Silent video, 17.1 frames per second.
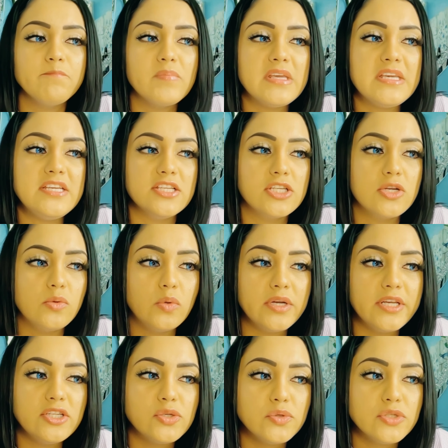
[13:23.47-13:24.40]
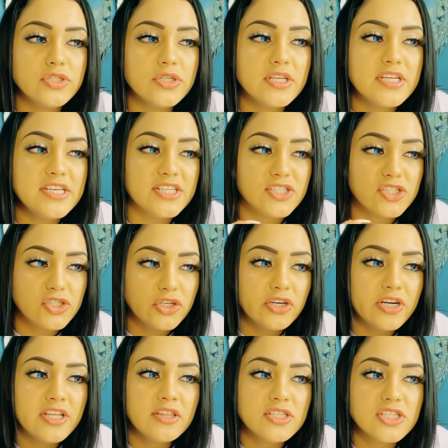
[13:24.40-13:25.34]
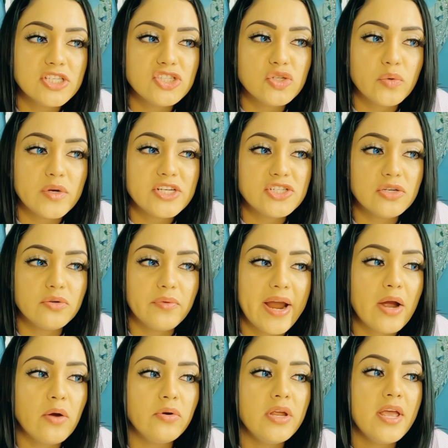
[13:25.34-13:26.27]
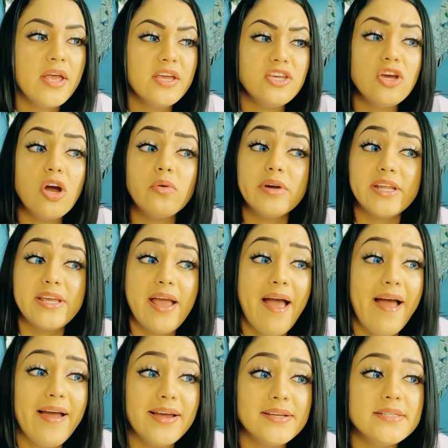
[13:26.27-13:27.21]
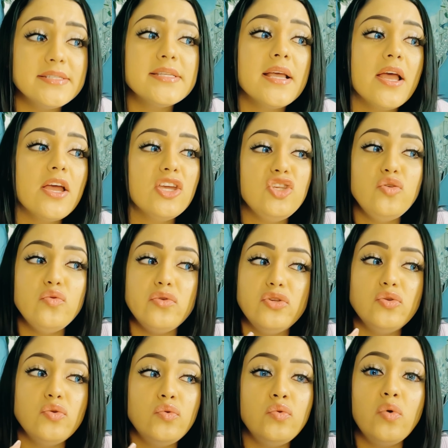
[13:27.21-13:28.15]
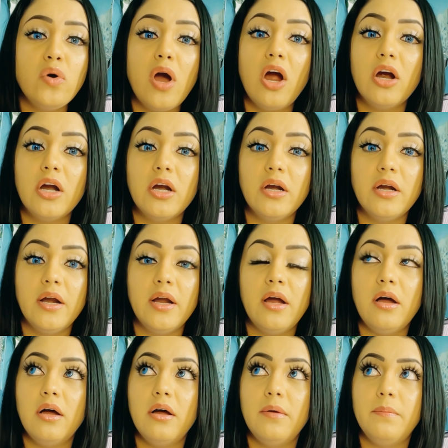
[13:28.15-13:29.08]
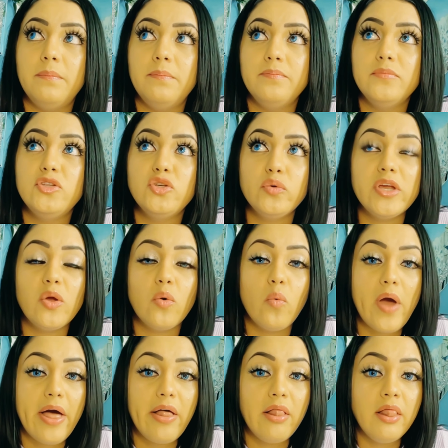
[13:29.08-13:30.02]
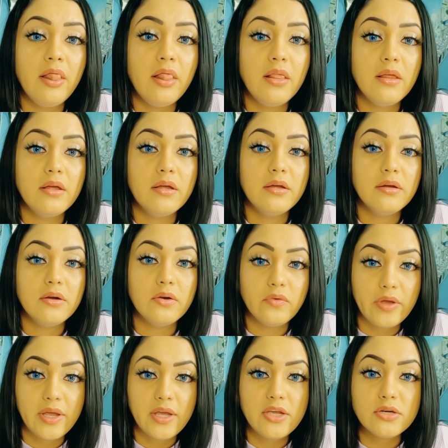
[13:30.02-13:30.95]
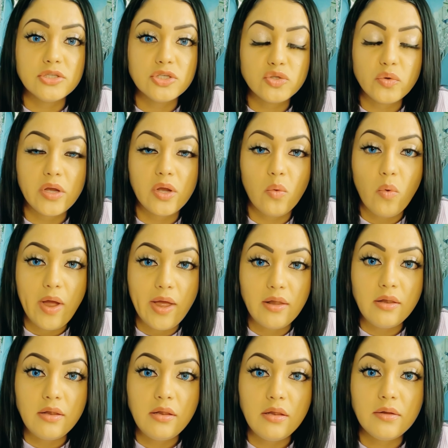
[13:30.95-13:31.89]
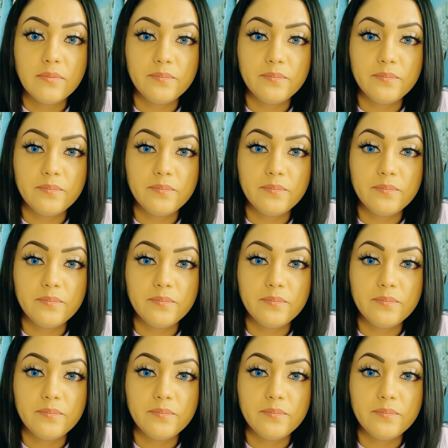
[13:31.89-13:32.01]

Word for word: He is going to he is turning the situation around. He already has. You you are um doing well. Okay, you're doing well.